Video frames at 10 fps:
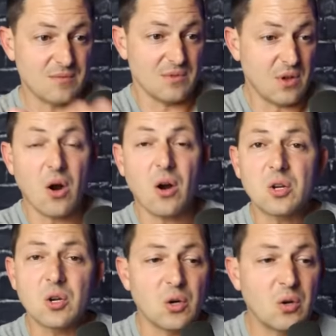The
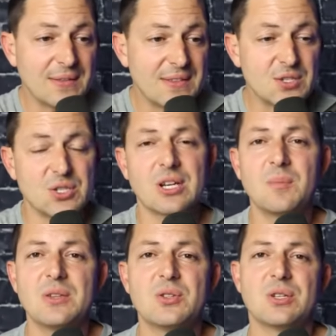article and this
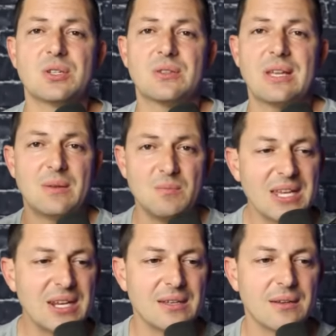gentleman just
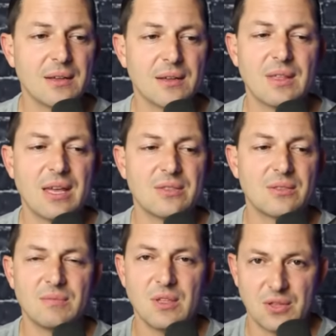admitted that
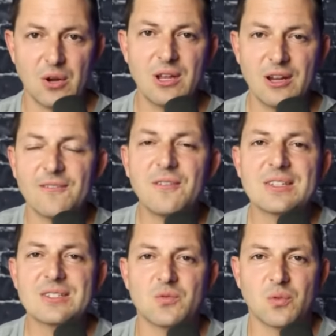the 30 year
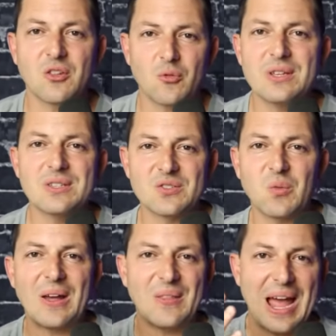fix is one of the reasons
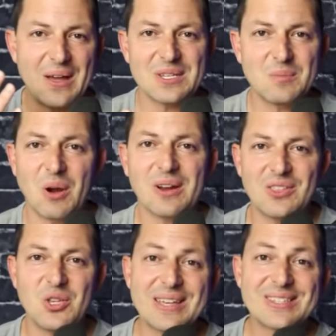why the housing market in
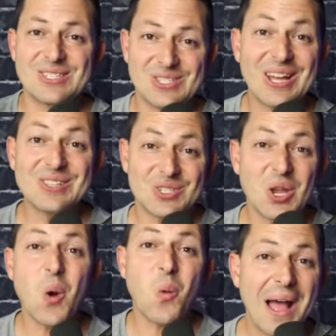the US has done
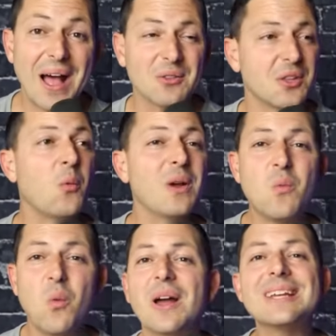so well. Don't we
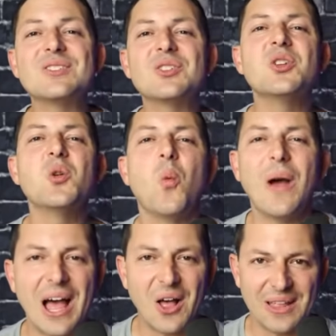want it to do
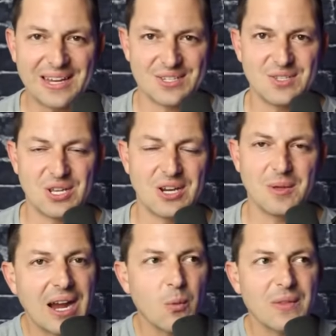well, ladies and
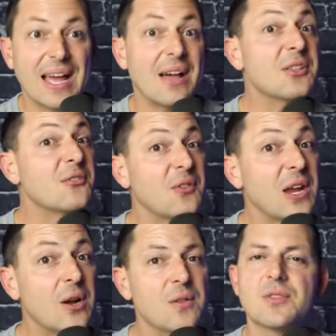gentlemen? Without the
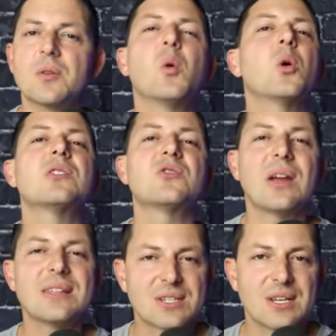fear that their mortgage
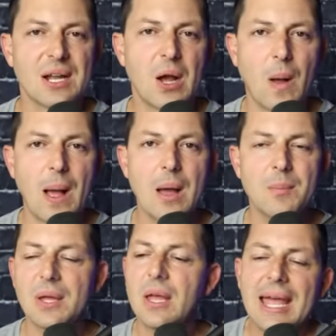rate's going to go
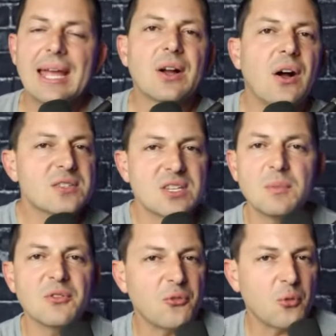up and cause them
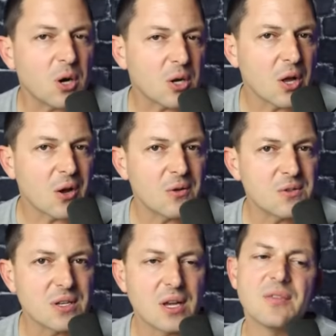to
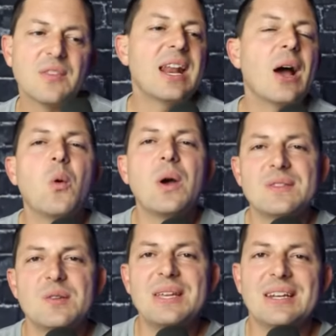foreclose, than I would
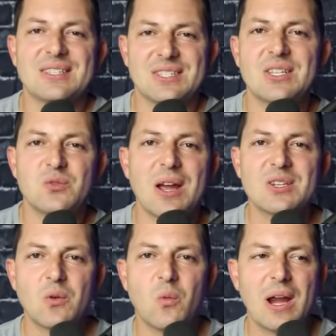to be in a
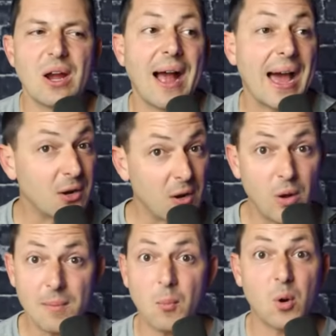situation where I don't know
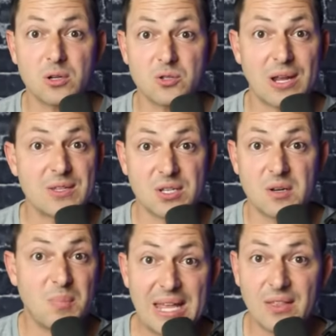what my mortgage rate's going
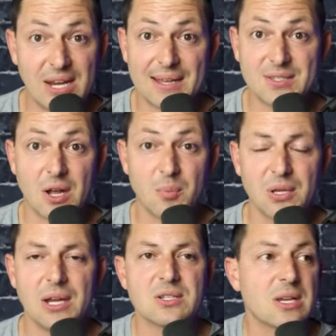to be in the next couple
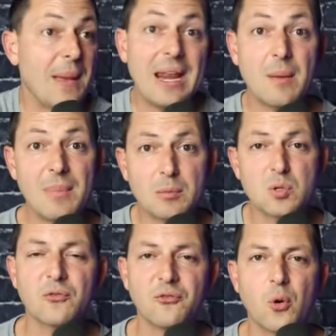years. I may not be able
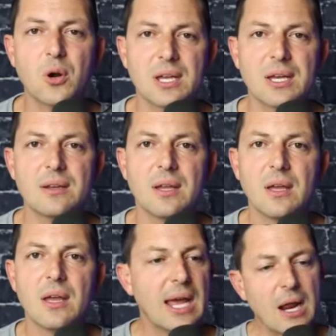to afford it
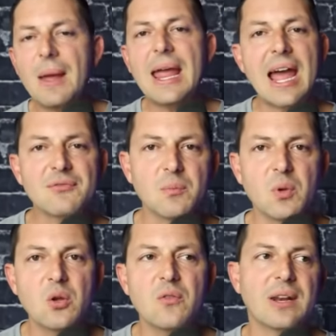and I may have to
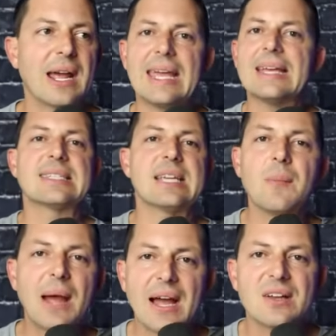move and I can't sell
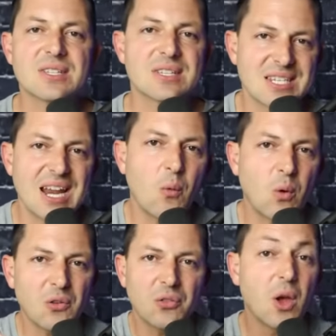my house because it's not
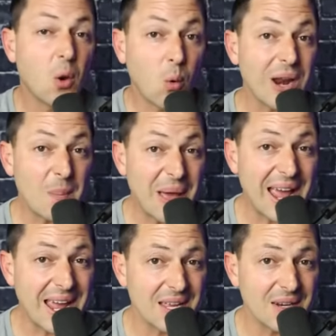worth what I
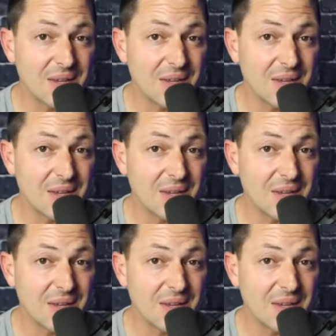paid.